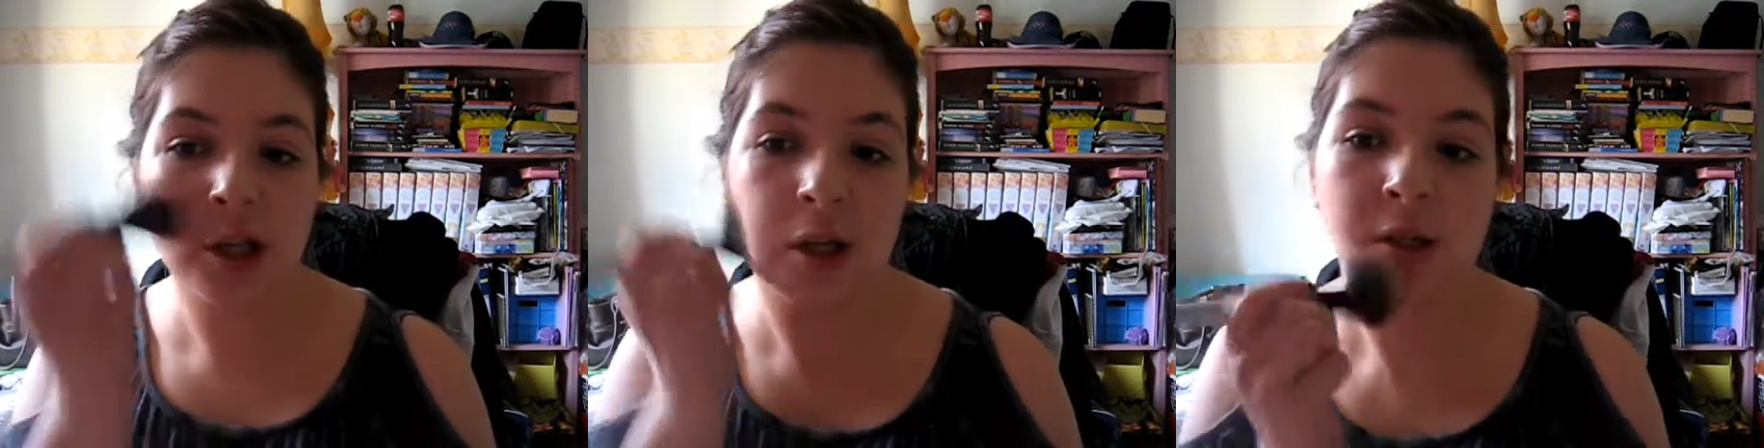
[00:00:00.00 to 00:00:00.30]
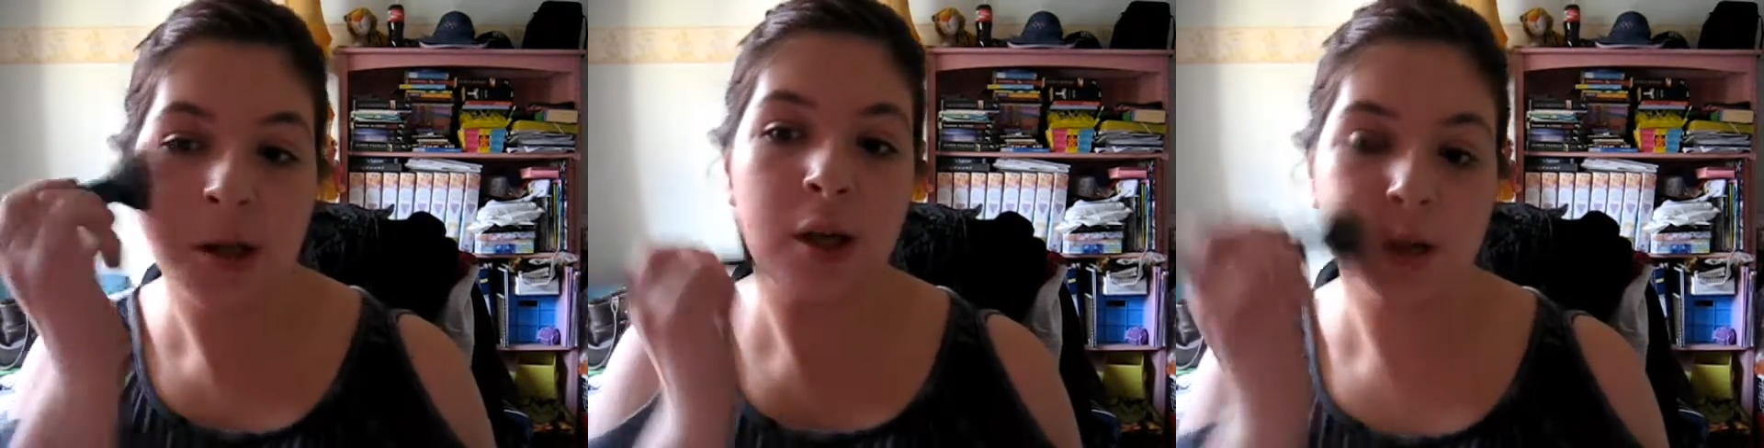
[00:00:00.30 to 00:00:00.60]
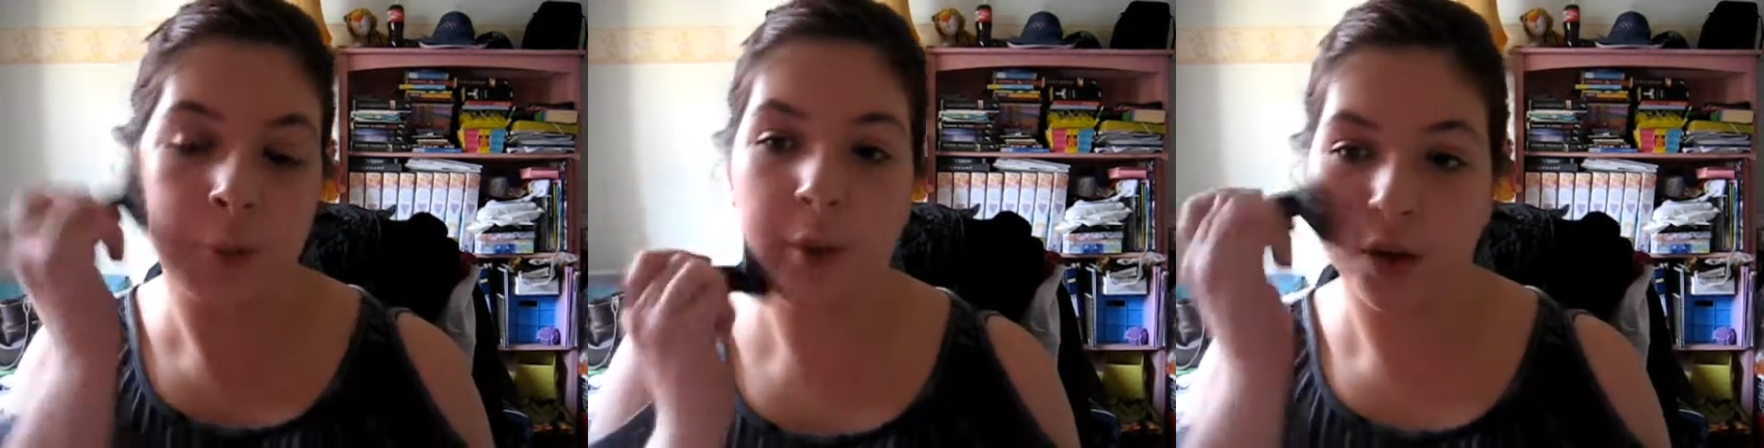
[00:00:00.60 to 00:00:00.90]
I just like to
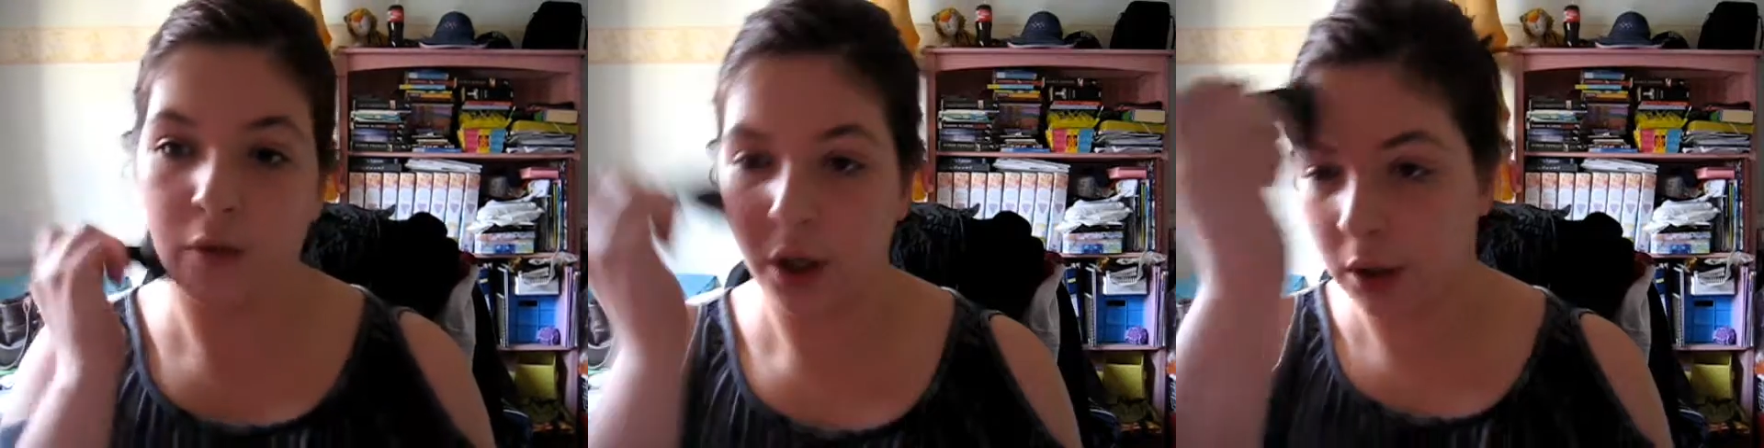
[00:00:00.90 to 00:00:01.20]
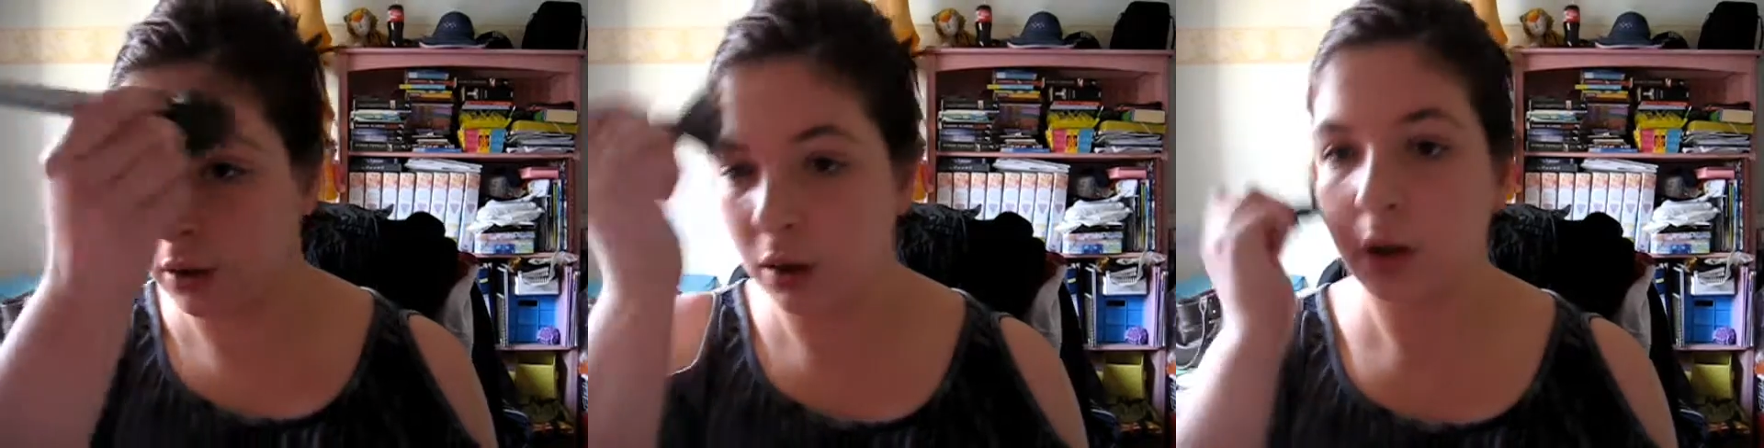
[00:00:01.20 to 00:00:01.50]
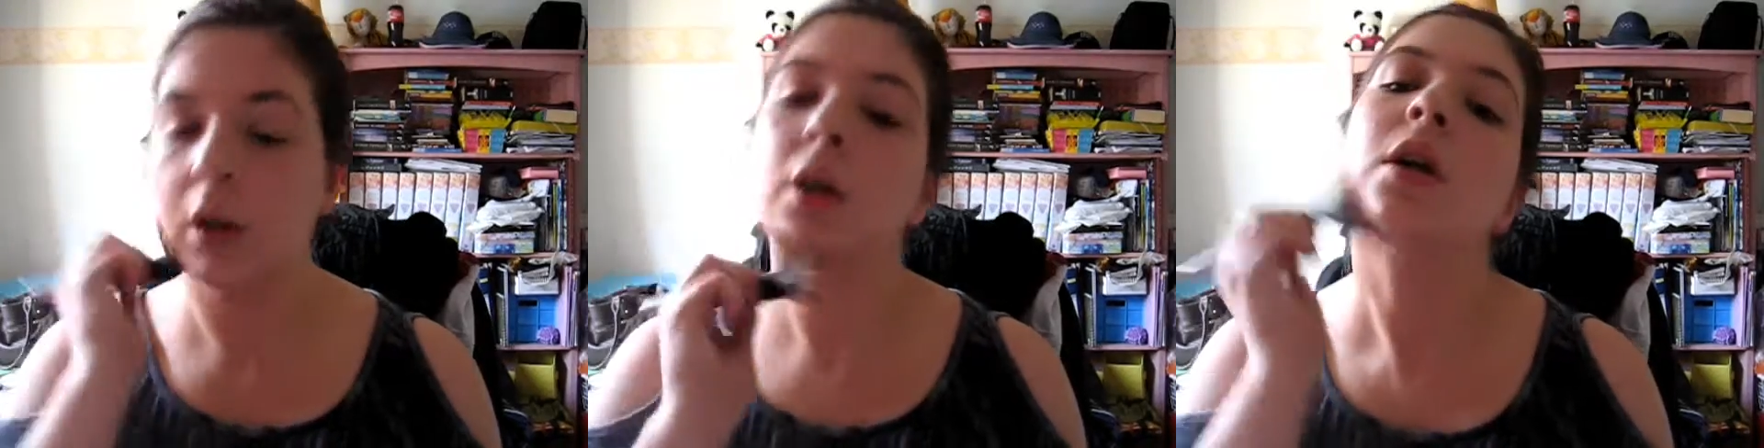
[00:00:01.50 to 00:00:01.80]
buff in
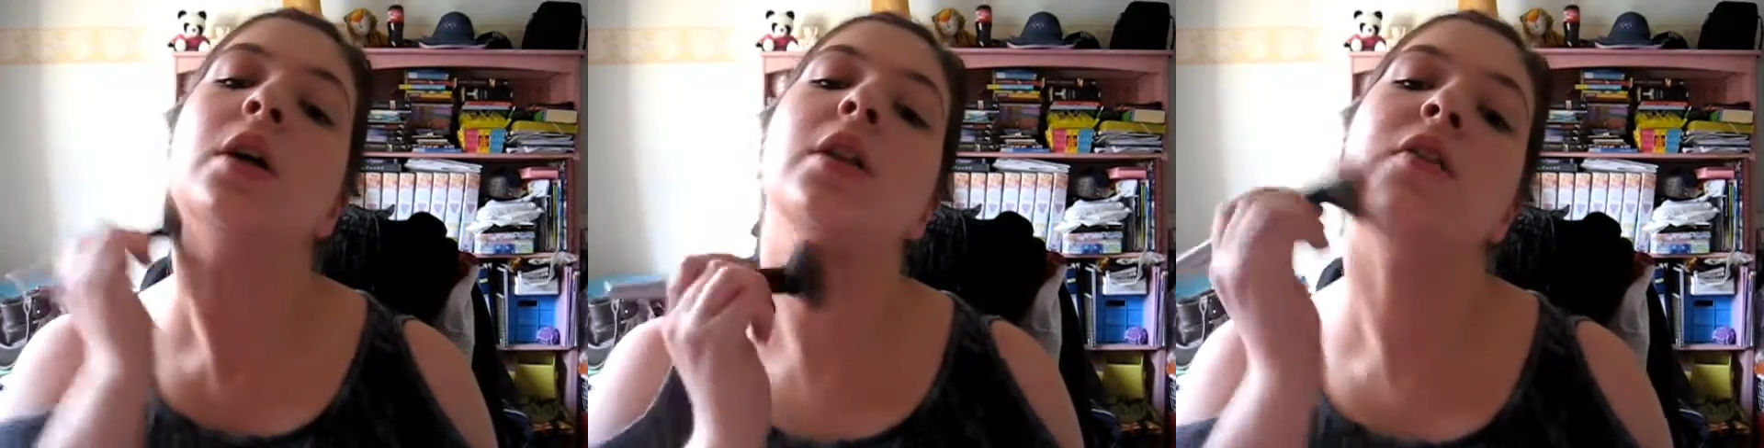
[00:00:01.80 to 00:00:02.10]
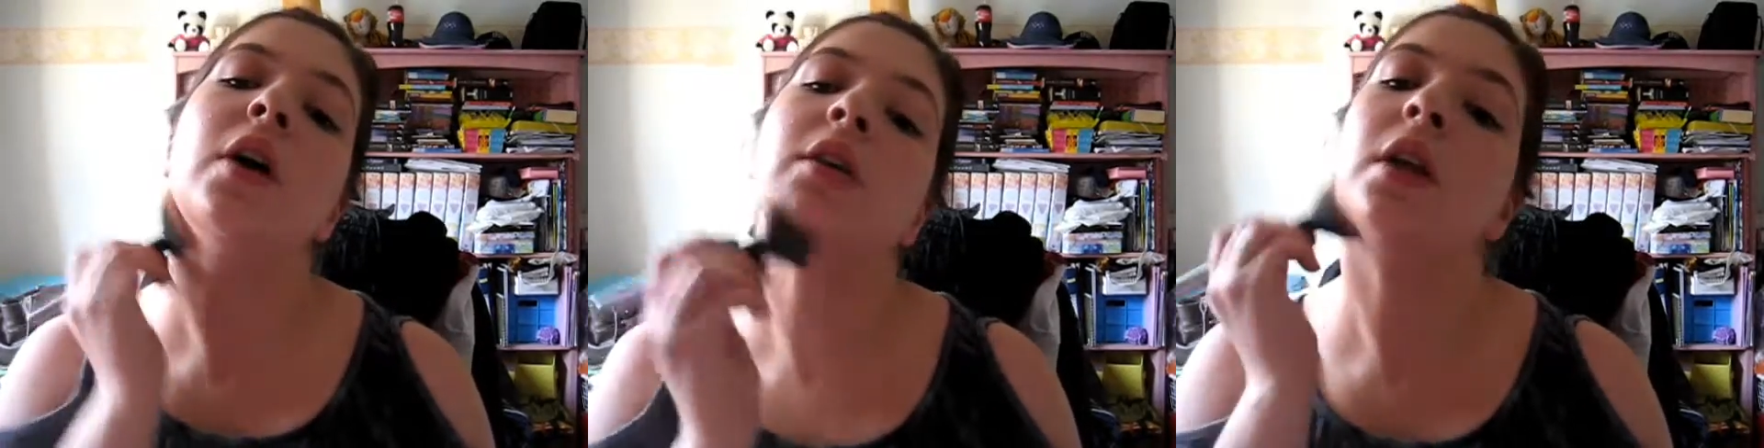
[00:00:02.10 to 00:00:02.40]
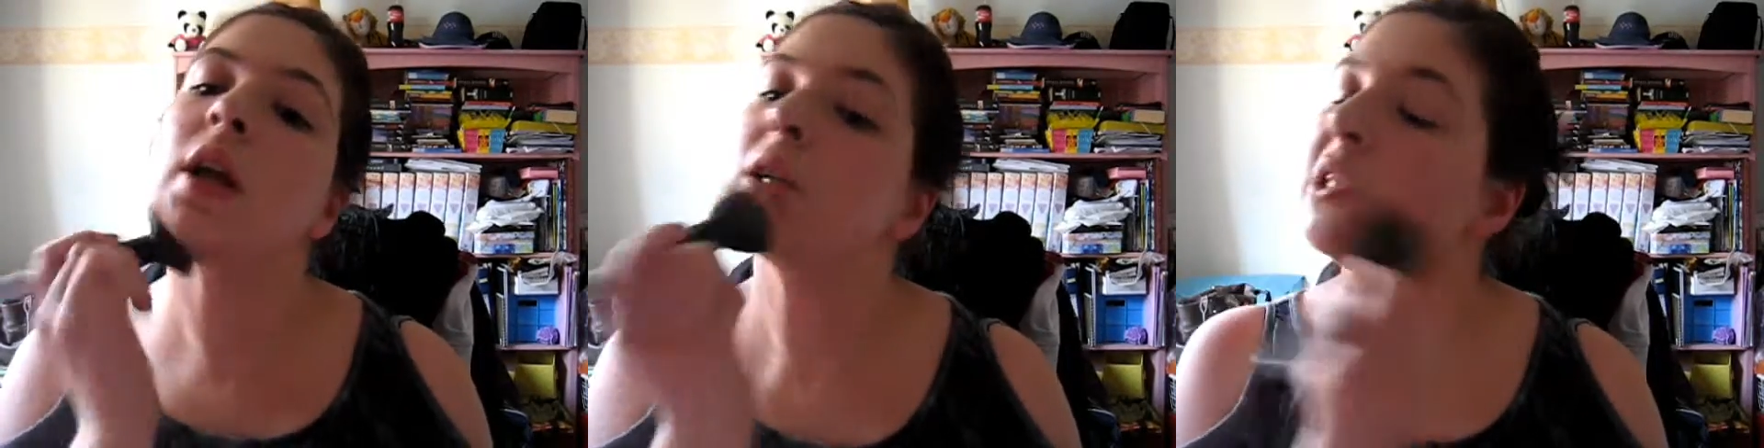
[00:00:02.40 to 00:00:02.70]
the
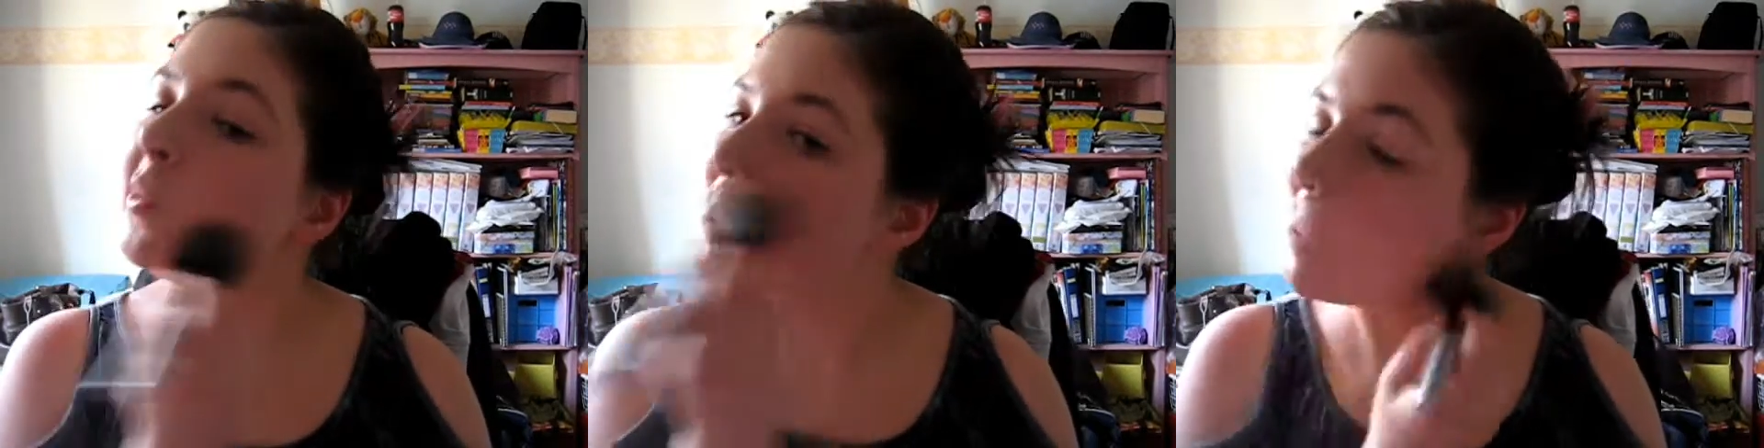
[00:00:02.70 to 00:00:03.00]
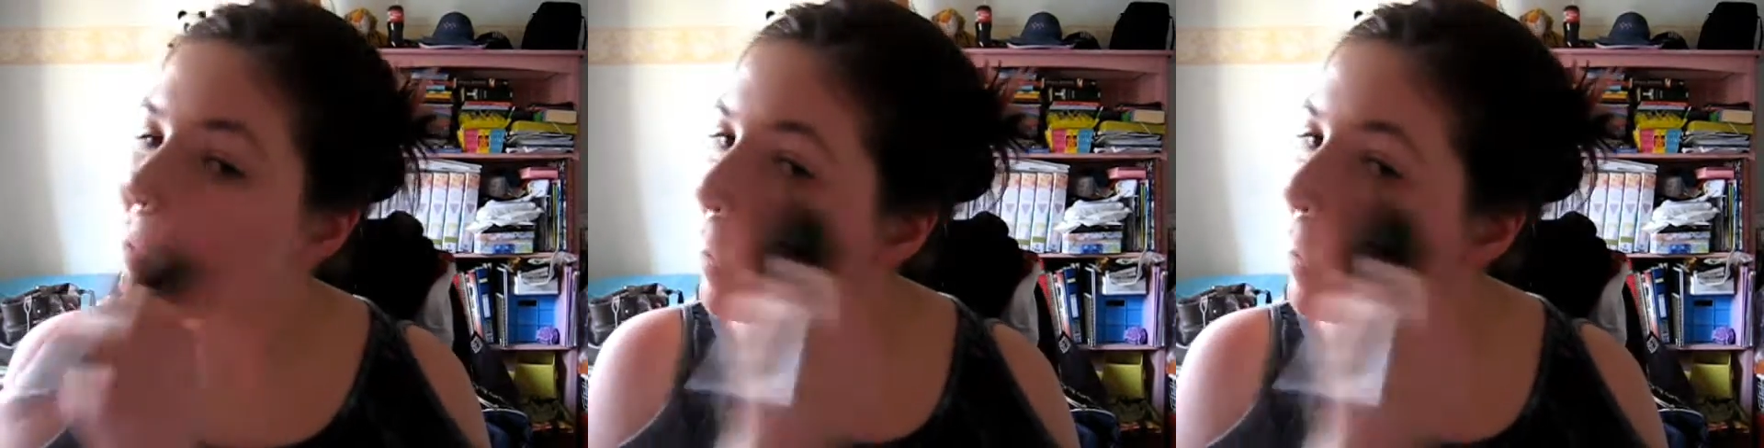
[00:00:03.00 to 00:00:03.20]
foundation